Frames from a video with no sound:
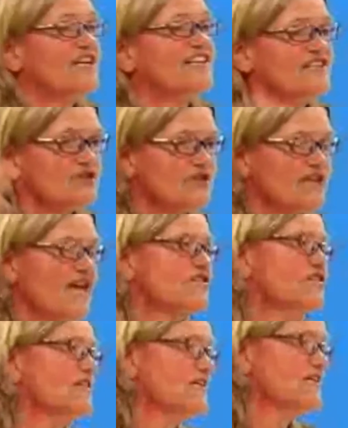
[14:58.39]
an
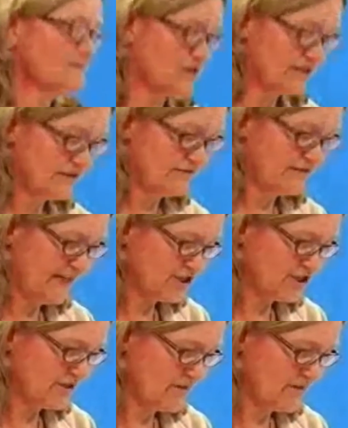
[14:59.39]
international expert in
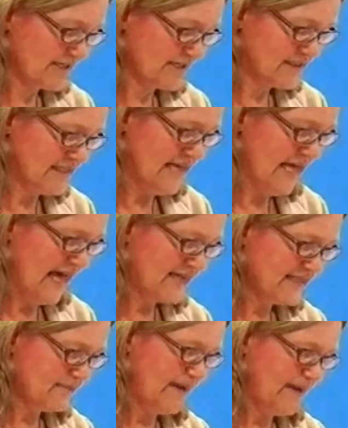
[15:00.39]
financial markets and
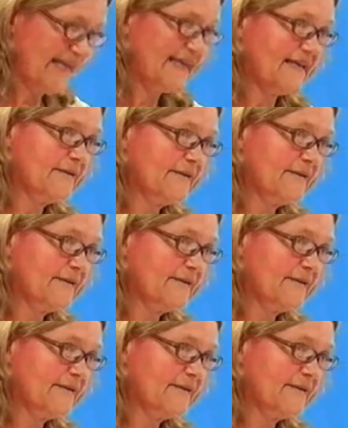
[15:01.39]
in banking.